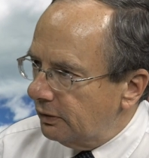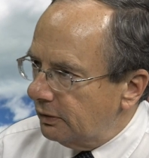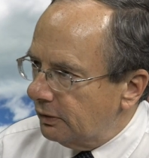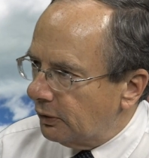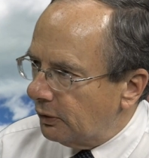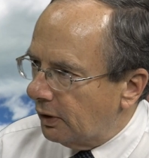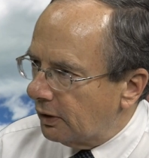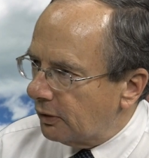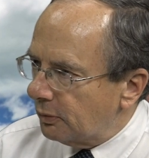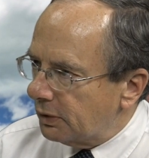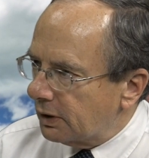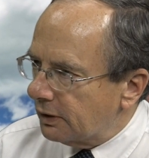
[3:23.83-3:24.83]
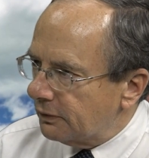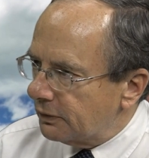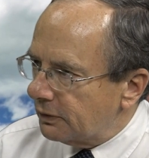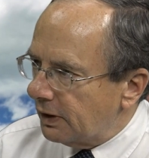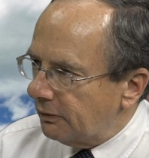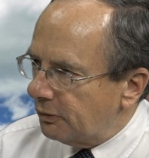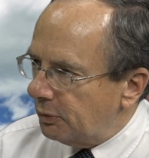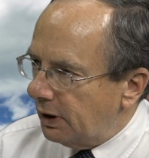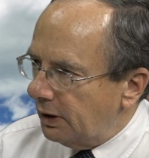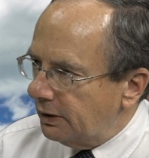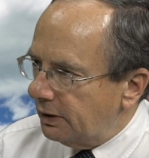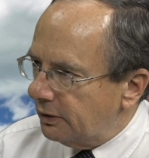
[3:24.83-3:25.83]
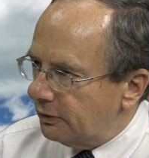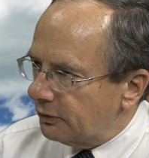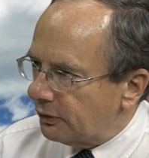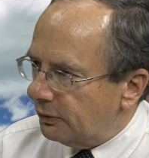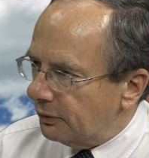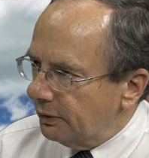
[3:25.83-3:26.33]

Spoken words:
no longer, because you have to be 18 years old.